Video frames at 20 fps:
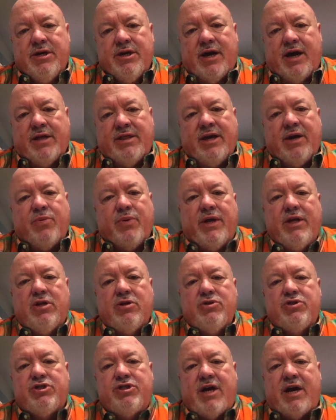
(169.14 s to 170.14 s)
I think we
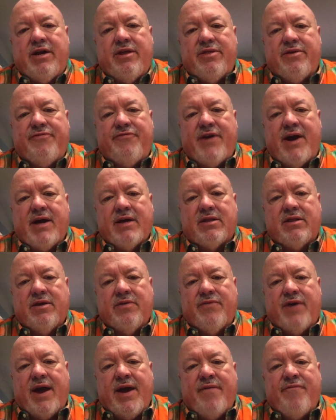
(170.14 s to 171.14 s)
lose sight of the fact
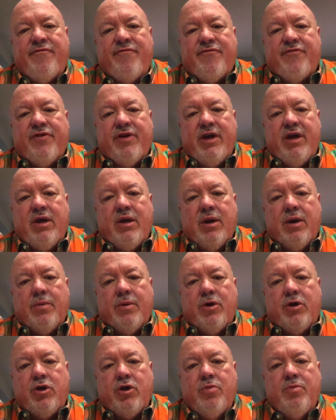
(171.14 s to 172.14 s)
that every
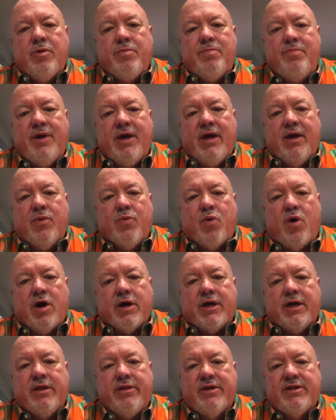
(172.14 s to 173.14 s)
human being
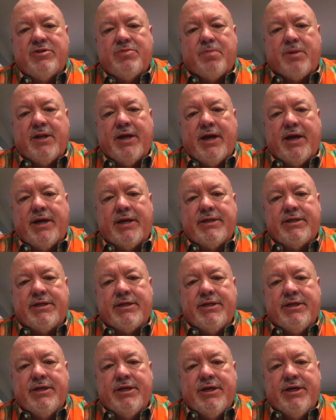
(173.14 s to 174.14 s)
walking this planet
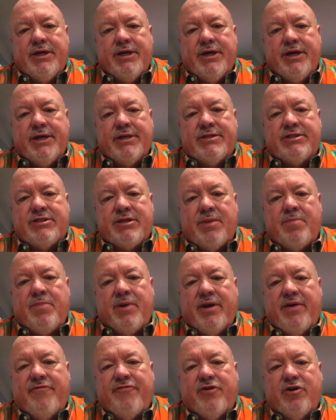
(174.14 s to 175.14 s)
is
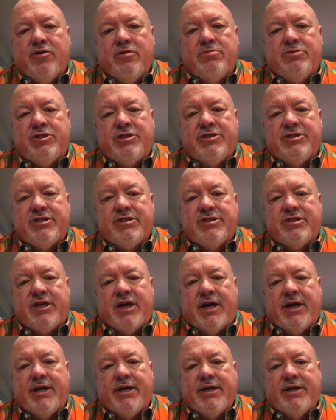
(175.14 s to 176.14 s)
somebody for whom Jesus
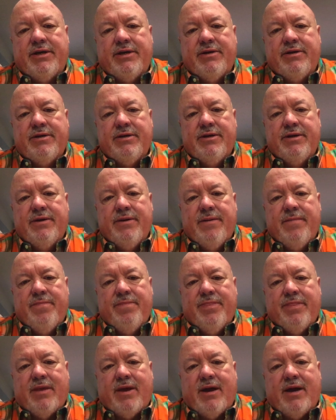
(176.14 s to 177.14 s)
died.
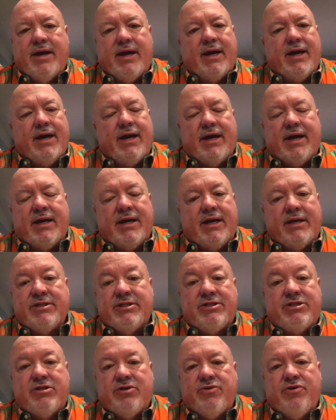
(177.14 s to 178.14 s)
I
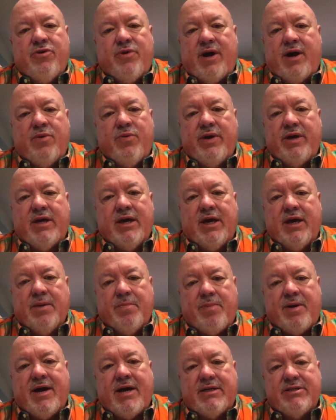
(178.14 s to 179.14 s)
just don't know how we can get
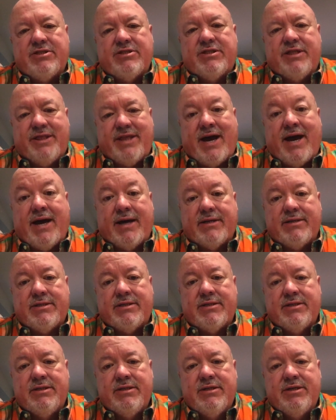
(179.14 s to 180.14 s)
past
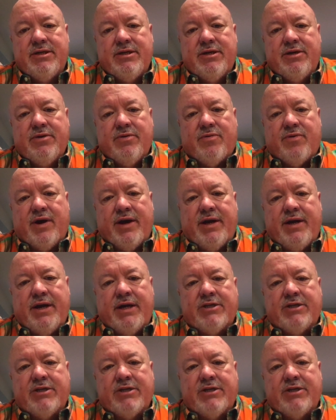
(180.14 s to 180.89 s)
that, right?